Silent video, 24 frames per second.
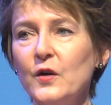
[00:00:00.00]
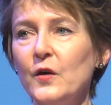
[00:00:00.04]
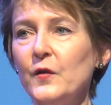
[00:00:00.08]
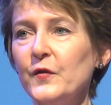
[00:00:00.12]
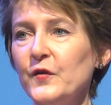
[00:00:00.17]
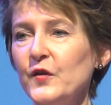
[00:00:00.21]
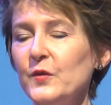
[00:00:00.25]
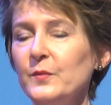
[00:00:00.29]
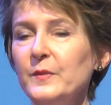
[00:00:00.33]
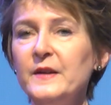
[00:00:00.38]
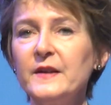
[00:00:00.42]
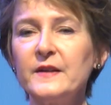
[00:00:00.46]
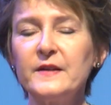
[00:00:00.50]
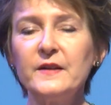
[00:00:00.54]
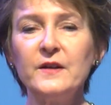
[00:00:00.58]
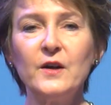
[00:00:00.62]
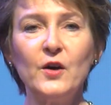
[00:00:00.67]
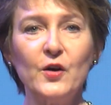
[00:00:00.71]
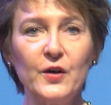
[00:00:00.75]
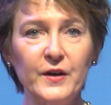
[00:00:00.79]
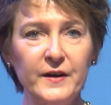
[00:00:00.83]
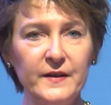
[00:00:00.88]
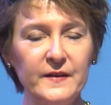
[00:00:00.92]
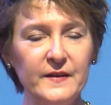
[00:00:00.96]
More
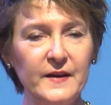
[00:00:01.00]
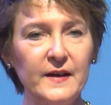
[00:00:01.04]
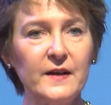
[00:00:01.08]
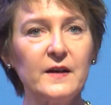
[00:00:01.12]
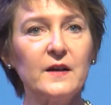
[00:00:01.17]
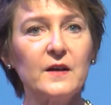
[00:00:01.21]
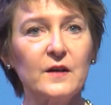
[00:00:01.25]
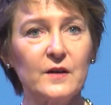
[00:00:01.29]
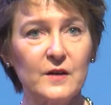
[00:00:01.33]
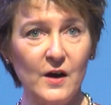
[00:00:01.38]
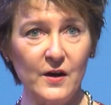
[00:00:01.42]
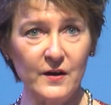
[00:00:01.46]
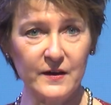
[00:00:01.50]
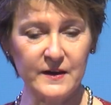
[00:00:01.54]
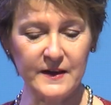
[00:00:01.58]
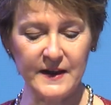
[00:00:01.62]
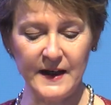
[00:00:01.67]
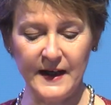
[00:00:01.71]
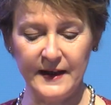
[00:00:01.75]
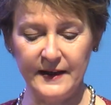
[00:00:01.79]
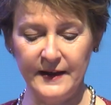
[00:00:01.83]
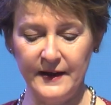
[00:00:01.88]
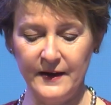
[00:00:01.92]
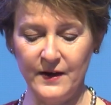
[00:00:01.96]
people than
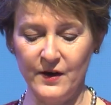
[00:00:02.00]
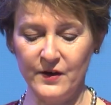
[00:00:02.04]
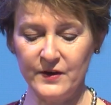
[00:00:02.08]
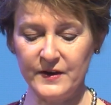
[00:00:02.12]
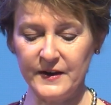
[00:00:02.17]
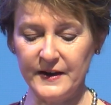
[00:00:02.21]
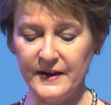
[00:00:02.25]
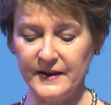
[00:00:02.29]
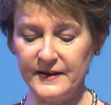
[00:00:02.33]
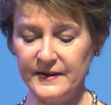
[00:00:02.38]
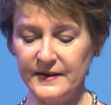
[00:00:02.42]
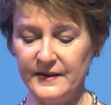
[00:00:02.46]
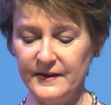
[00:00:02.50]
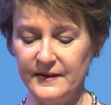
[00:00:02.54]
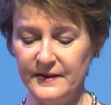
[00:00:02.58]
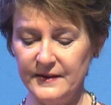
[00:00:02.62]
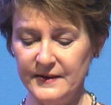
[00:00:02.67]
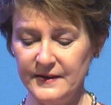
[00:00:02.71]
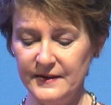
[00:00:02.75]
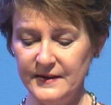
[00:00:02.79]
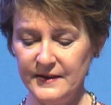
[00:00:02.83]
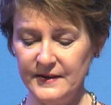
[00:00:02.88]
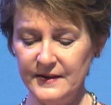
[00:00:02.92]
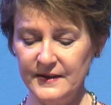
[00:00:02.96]
before
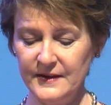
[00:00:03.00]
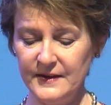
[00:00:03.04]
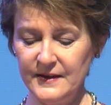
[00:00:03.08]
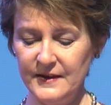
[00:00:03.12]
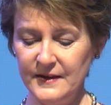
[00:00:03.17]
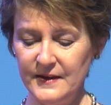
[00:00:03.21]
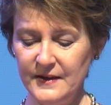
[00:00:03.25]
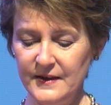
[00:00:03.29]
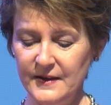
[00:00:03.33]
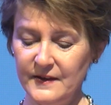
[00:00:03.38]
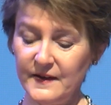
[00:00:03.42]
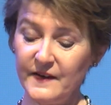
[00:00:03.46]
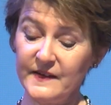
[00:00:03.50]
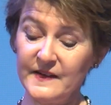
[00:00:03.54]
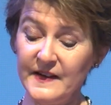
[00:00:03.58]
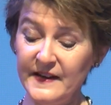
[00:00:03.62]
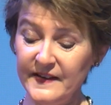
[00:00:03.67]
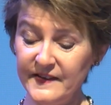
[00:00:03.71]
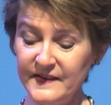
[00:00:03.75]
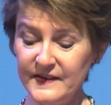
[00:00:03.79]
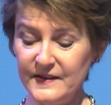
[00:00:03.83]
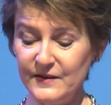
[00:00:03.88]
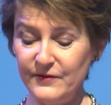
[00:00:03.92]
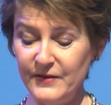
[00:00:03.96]
today do
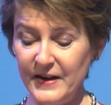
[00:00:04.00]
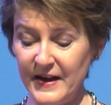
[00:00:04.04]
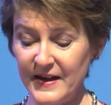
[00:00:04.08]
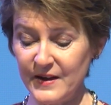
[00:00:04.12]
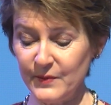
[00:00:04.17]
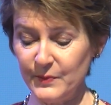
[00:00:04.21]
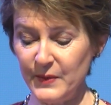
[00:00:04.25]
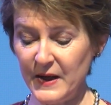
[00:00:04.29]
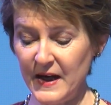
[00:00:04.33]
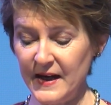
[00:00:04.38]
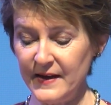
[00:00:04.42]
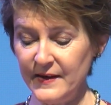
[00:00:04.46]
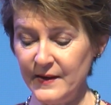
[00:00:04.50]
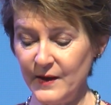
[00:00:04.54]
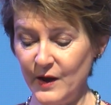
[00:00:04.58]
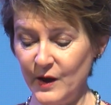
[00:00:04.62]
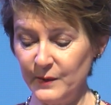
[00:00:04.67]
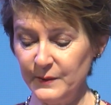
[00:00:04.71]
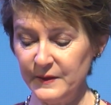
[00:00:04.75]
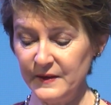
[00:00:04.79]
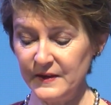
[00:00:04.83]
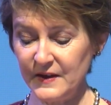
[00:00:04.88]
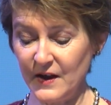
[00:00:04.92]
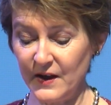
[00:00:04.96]
not follow
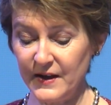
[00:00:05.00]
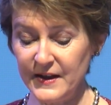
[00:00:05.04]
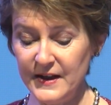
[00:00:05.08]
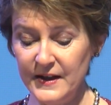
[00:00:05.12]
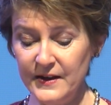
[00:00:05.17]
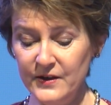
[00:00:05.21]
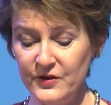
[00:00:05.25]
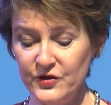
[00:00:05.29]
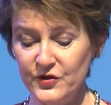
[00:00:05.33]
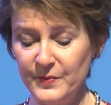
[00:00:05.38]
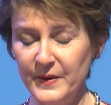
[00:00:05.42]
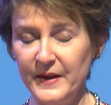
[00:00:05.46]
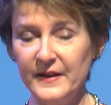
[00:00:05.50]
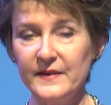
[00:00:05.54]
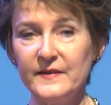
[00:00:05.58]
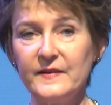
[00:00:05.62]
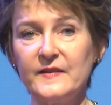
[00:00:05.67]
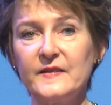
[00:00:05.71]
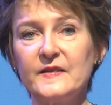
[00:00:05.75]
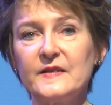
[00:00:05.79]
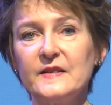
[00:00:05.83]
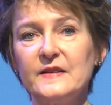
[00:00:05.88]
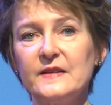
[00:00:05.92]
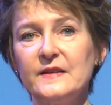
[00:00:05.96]
any news,
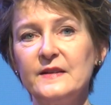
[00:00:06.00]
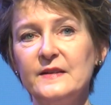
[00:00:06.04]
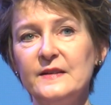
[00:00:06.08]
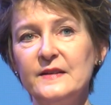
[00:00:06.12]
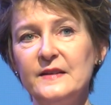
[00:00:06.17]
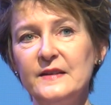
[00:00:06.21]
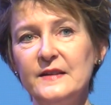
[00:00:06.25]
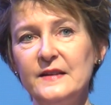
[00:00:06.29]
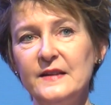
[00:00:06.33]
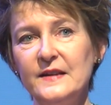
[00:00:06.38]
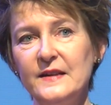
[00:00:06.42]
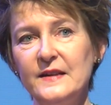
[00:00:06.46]
which